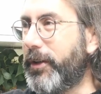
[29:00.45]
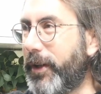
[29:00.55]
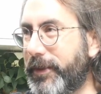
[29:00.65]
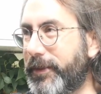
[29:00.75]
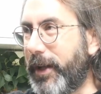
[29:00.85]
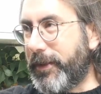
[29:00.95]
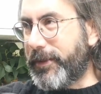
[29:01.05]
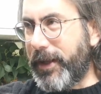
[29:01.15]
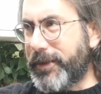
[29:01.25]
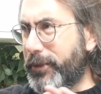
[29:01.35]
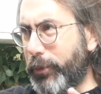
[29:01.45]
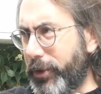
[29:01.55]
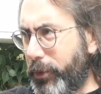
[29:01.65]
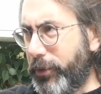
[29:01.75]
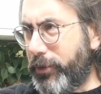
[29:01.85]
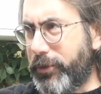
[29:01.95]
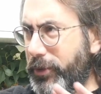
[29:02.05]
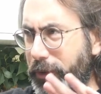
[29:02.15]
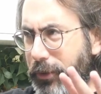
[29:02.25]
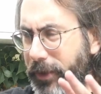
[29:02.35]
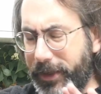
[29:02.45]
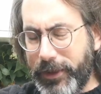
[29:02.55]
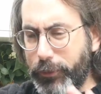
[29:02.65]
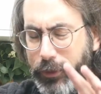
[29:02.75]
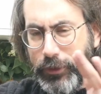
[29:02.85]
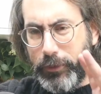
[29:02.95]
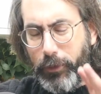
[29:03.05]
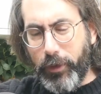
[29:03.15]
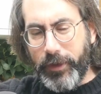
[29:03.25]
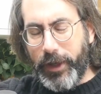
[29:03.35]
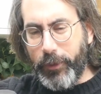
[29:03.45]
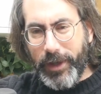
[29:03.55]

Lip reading: That's what you would do. That you wouldn't do more than that.